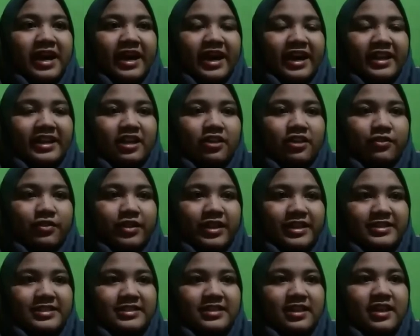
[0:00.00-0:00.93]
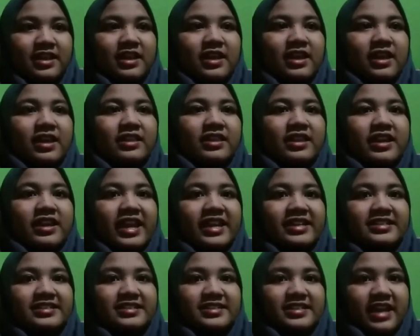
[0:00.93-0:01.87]
and cries. The
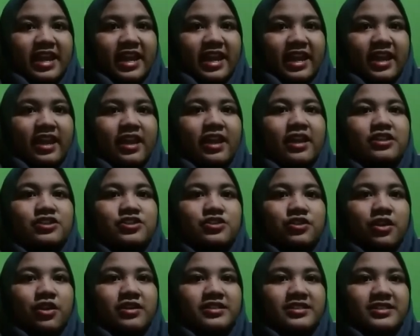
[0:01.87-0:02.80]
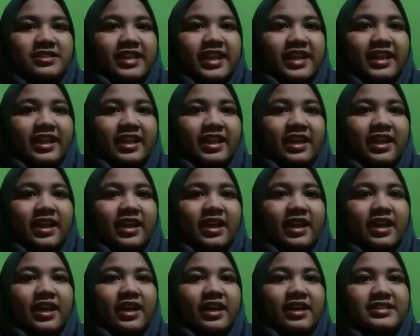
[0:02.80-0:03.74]
next day, George tells
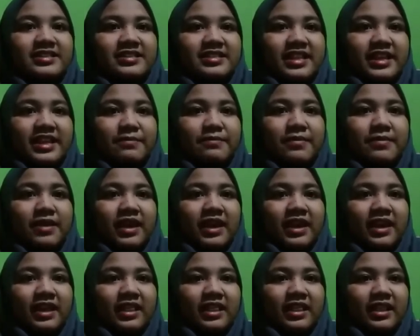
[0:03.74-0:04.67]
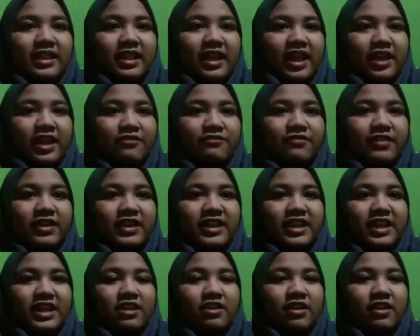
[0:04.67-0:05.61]
Slim he lived
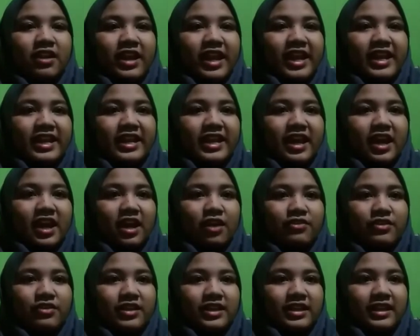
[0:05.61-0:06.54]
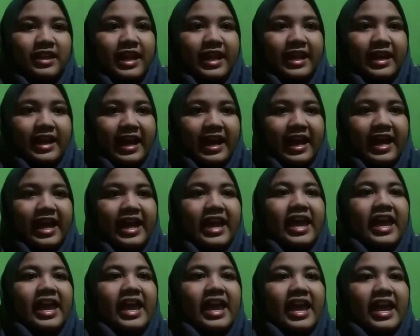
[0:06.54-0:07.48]
near Lenny and Clara
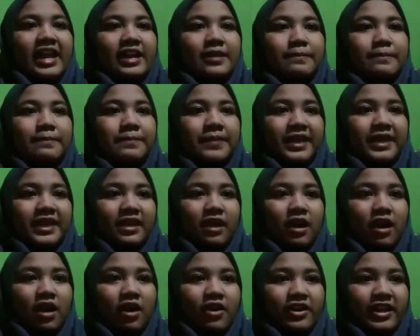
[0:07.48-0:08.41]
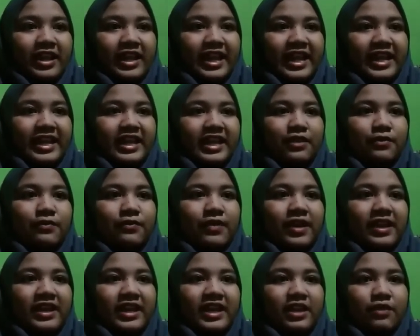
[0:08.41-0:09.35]
and picked on Lenny
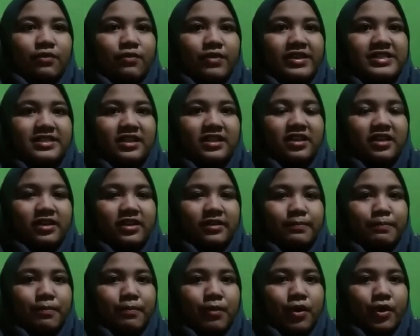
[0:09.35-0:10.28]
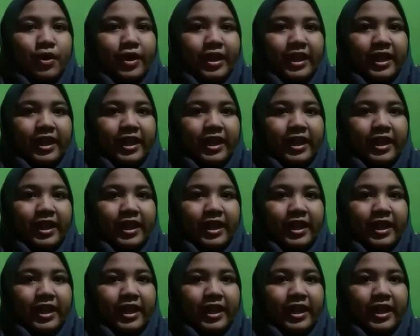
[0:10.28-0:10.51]
when he was a boy.